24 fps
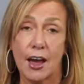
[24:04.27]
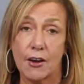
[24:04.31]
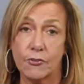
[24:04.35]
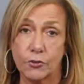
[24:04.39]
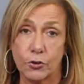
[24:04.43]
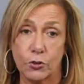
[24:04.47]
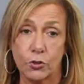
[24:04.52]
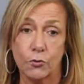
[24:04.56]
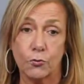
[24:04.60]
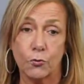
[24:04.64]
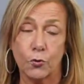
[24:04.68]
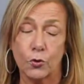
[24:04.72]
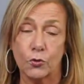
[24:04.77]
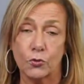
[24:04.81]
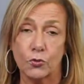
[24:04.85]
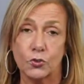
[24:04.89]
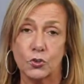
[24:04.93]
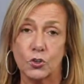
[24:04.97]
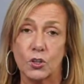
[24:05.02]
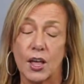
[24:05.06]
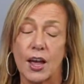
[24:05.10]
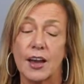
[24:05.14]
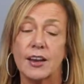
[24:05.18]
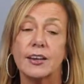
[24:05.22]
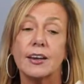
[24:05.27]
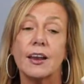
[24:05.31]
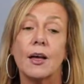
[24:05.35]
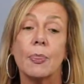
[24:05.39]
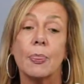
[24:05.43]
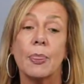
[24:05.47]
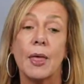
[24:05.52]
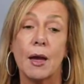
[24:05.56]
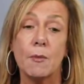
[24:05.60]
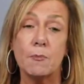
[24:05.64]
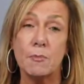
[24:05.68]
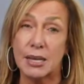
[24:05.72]
after the 4th of July.
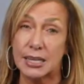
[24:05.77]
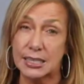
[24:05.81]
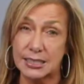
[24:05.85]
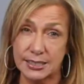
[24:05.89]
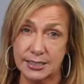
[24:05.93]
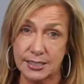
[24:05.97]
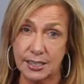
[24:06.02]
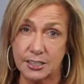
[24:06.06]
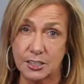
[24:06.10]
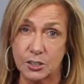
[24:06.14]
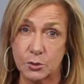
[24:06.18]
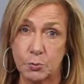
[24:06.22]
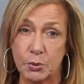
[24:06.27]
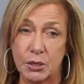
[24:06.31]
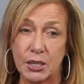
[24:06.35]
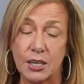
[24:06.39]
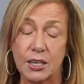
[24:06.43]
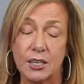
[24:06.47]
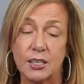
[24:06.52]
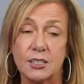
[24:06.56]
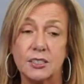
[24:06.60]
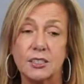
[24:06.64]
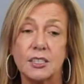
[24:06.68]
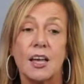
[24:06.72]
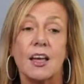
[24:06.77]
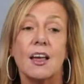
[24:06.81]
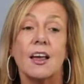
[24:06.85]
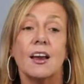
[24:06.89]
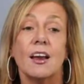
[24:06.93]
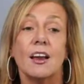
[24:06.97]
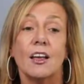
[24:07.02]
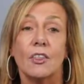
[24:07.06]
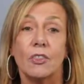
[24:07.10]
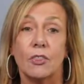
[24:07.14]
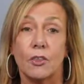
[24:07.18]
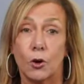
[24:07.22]
Now, that makes sense because
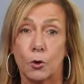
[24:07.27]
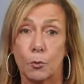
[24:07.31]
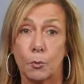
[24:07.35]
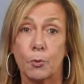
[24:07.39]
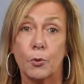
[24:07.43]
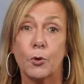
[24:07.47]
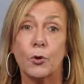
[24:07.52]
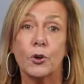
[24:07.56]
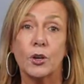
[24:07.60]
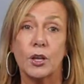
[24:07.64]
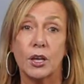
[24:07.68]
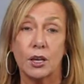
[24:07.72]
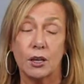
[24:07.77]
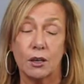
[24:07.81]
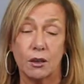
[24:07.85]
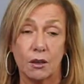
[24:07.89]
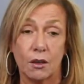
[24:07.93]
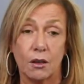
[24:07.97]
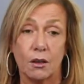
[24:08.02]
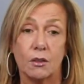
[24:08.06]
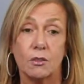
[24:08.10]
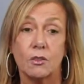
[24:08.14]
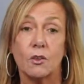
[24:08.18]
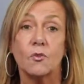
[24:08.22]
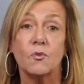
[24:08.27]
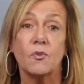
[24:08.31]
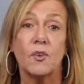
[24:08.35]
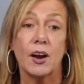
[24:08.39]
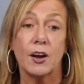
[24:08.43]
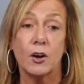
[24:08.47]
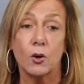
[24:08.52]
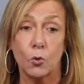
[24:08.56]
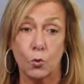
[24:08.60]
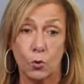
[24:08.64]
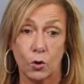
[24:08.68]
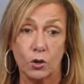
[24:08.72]
they're putting the
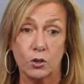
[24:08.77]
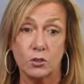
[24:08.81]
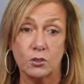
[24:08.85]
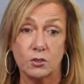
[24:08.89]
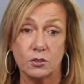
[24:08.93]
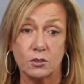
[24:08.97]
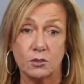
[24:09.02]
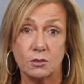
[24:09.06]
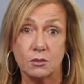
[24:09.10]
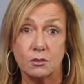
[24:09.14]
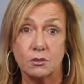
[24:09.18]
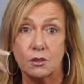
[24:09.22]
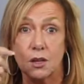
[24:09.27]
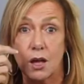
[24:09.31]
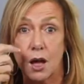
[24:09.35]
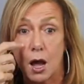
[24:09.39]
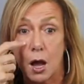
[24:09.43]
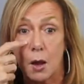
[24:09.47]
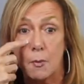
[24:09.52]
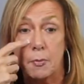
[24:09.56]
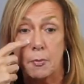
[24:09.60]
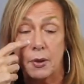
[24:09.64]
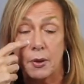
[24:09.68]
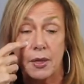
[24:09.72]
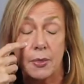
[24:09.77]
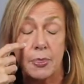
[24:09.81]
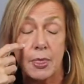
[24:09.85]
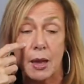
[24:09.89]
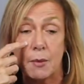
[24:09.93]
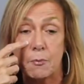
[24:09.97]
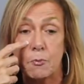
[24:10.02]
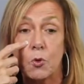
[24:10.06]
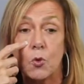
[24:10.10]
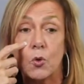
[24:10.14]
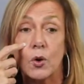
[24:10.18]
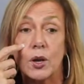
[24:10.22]
fireworks up at
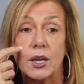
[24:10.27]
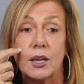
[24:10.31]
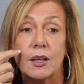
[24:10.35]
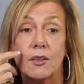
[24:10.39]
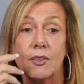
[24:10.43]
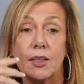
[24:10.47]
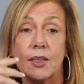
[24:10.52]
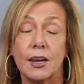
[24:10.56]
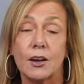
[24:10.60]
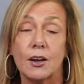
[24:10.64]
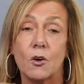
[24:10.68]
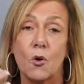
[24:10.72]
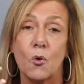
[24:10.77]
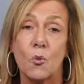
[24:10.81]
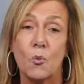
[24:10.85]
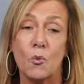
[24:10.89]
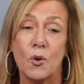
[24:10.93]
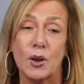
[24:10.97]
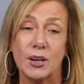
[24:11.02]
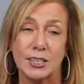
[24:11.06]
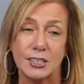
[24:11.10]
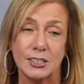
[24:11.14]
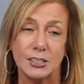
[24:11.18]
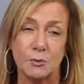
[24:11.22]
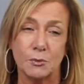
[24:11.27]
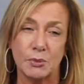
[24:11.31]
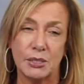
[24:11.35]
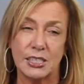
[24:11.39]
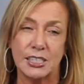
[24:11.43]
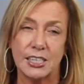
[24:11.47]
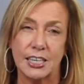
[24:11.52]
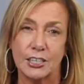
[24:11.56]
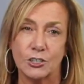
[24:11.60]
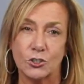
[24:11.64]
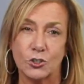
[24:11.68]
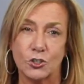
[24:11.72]
that point, and they don't want it to be
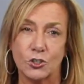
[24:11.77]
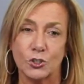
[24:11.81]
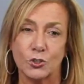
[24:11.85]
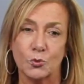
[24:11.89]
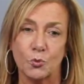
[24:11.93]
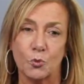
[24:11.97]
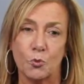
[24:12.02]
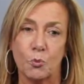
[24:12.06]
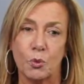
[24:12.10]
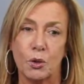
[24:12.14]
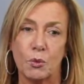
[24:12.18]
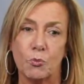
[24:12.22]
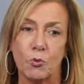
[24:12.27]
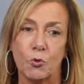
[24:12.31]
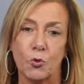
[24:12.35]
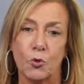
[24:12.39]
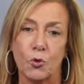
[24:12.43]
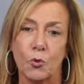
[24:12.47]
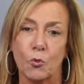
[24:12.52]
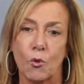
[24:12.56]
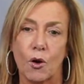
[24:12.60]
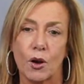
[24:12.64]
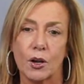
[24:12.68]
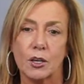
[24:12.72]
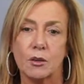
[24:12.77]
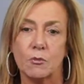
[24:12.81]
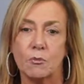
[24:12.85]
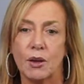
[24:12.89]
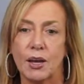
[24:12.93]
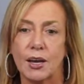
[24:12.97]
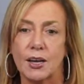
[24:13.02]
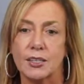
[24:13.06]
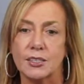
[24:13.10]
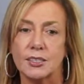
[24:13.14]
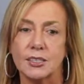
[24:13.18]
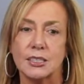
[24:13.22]
dangerous when people are walking
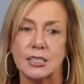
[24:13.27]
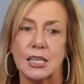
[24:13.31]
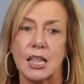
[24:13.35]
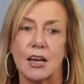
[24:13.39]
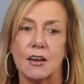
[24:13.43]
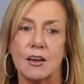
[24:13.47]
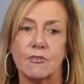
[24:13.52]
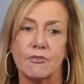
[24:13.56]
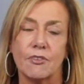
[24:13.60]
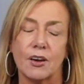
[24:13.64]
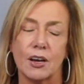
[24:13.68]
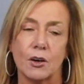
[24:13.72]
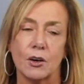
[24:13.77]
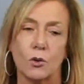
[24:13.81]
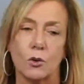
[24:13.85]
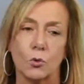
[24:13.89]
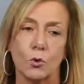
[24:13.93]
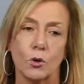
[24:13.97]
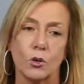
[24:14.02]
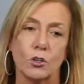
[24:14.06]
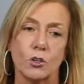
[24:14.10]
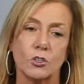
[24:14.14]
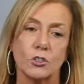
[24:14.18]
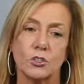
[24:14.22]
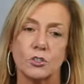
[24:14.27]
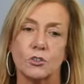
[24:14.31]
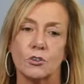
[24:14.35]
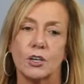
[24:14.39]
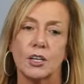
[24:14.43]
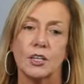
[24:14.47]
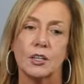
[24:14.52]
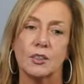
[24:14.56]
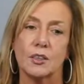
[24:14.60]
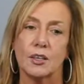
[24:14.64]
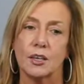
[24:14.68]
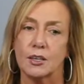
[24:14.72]
past live fireworks or
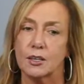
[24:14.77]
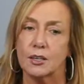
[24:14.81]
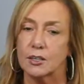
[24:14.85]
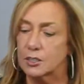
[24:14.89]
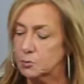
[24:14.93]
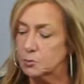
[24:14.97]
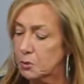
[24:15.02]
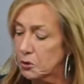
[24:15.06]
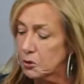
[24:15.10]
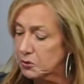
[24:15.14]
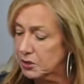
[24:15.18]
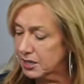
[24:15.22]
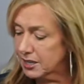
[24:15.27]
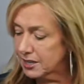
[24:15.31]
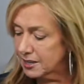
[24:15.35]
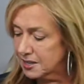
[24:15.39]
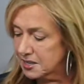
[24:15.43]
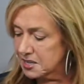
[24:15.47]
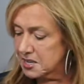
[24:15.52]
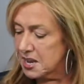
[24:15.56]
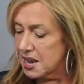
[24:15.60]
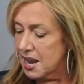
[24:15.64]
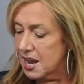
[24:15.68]
anything exploding.